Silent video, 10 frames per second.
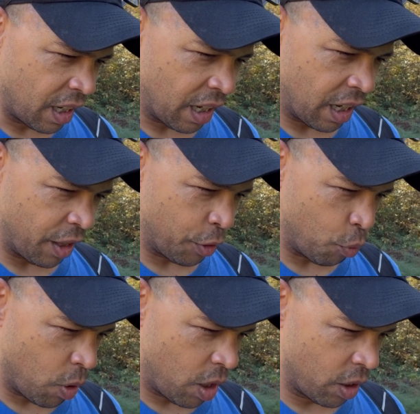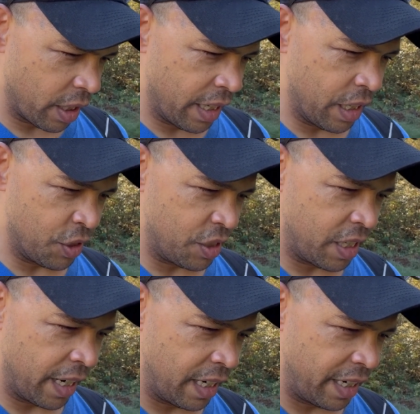Uh, the Wald is
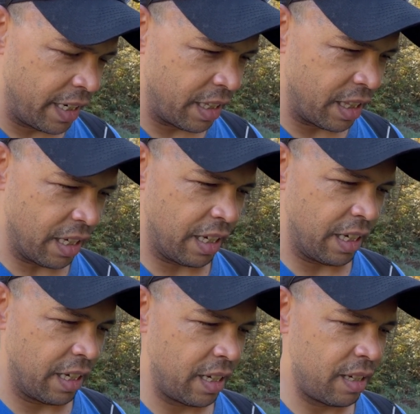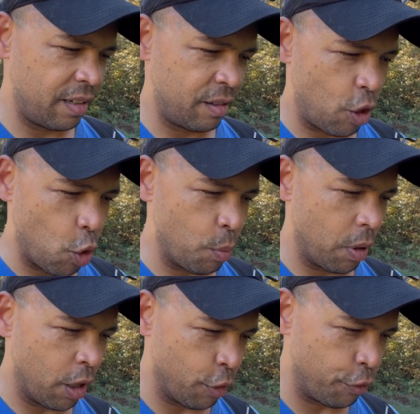daily the home
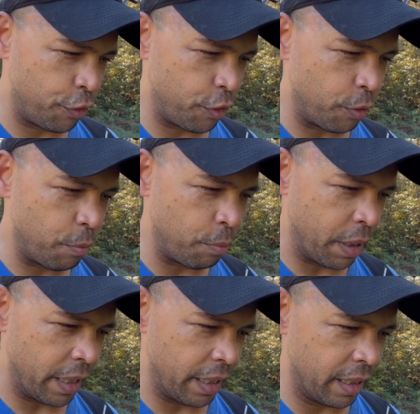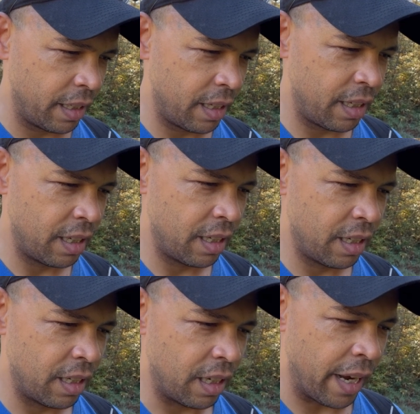of many
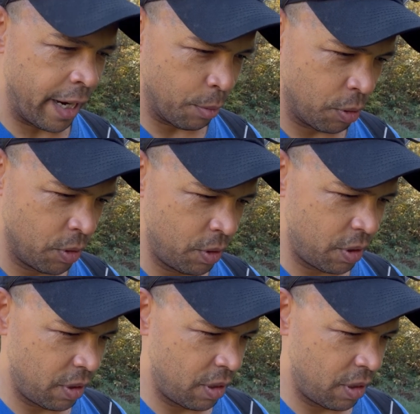animals.